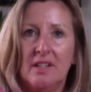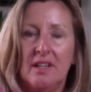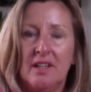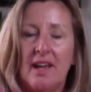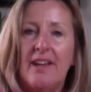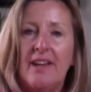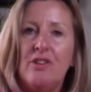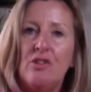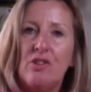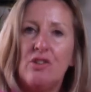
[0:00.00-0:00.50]

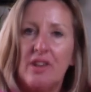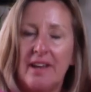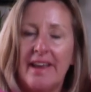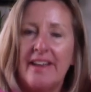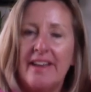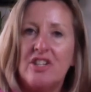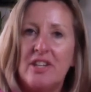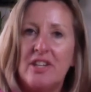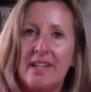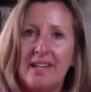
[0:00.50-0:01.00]
and you can
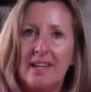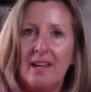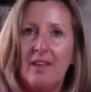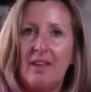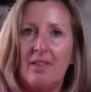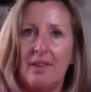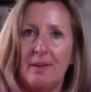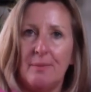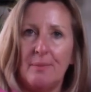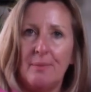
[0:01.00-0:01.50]
actually hear
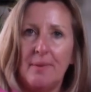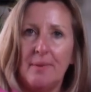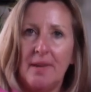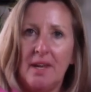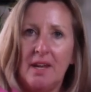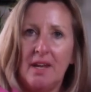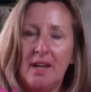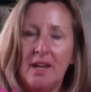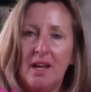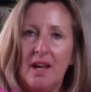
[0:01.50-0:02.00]
them,
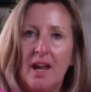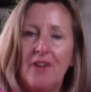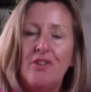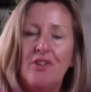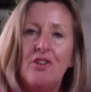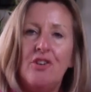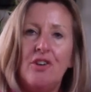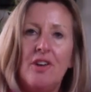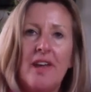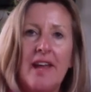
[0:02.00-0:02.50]
and you
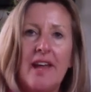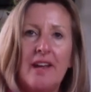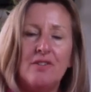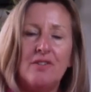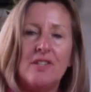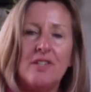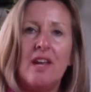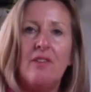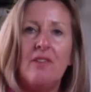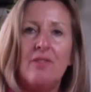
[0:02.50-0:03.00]
don't have
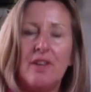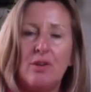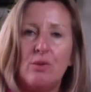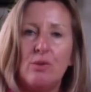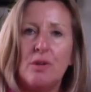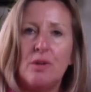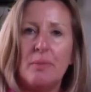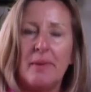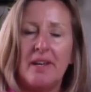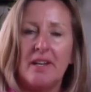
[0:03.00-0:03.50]
to have that
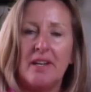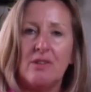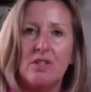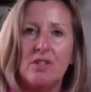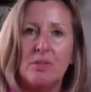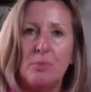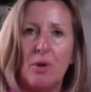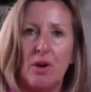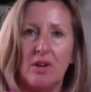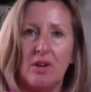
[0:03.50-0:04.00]
automatic
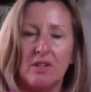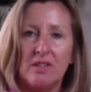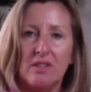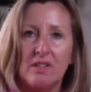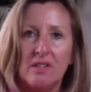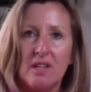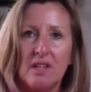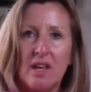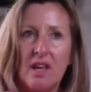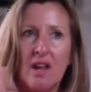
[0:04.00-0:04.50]

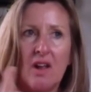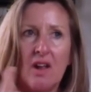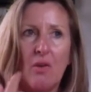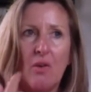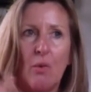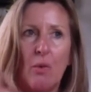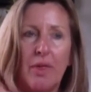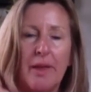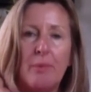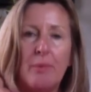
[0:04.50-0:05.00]
response
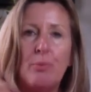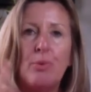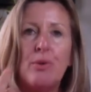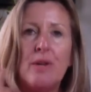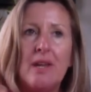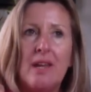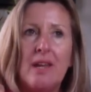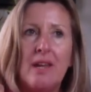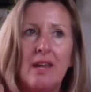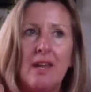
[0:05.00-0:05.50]
or that
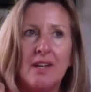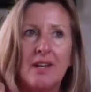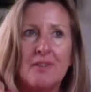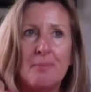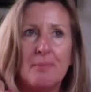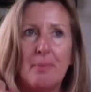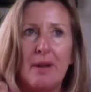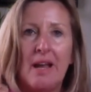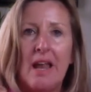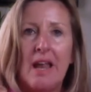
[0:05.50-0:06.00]

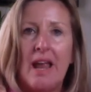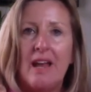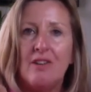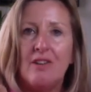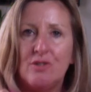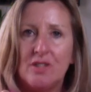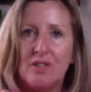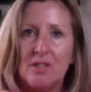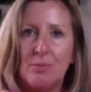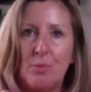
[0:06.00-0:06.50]
pre-planned
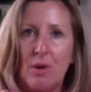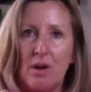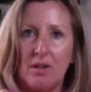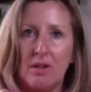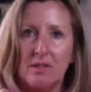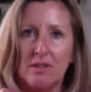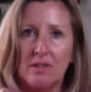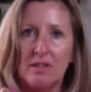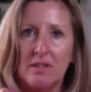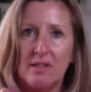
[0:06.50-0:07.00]

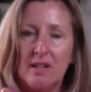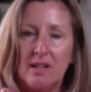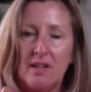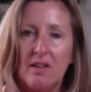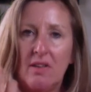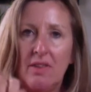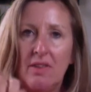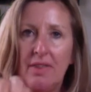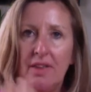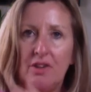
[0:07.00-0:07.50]
response,
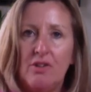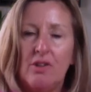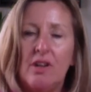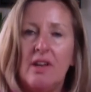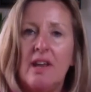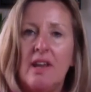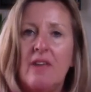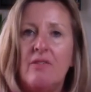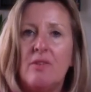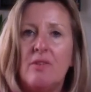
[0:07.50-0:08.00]
that you can
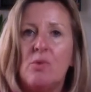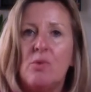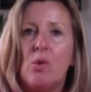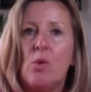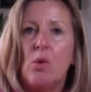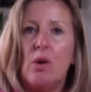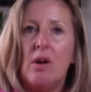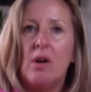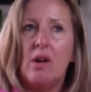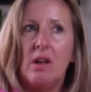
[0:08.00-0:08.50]
have a more
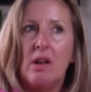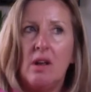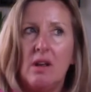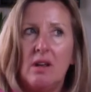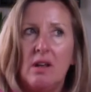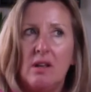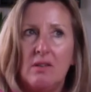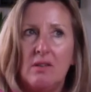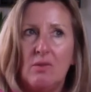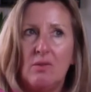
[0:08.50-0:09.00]

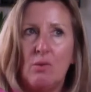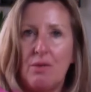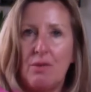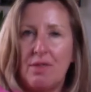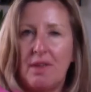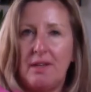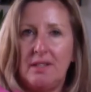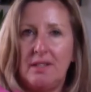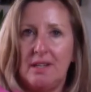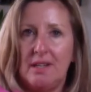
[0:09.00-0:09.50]

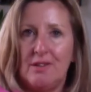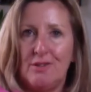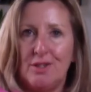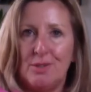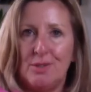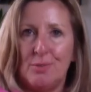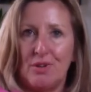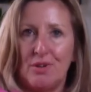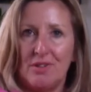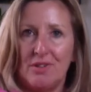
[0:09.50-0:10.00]
authentic
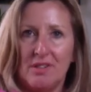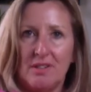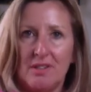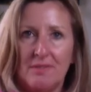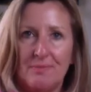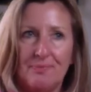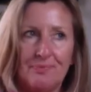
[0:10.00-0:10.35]
response.